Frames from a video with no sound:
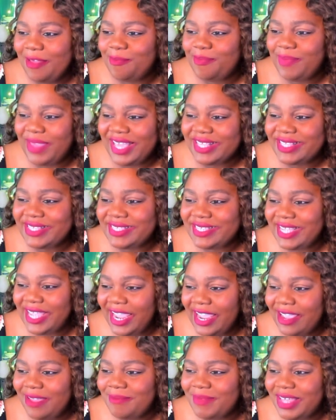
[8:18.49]
base
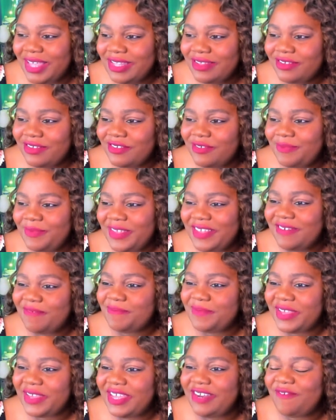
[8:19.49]
game a little bit,
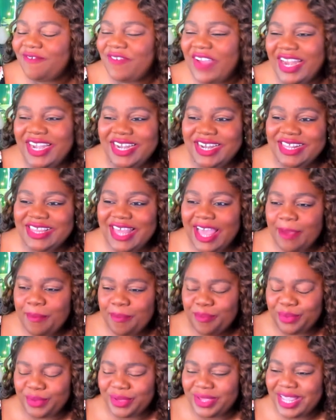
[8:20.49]
but finding
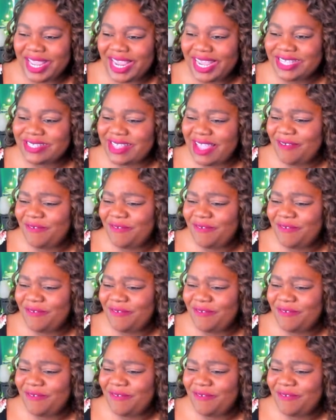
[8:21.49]
that bookcase, I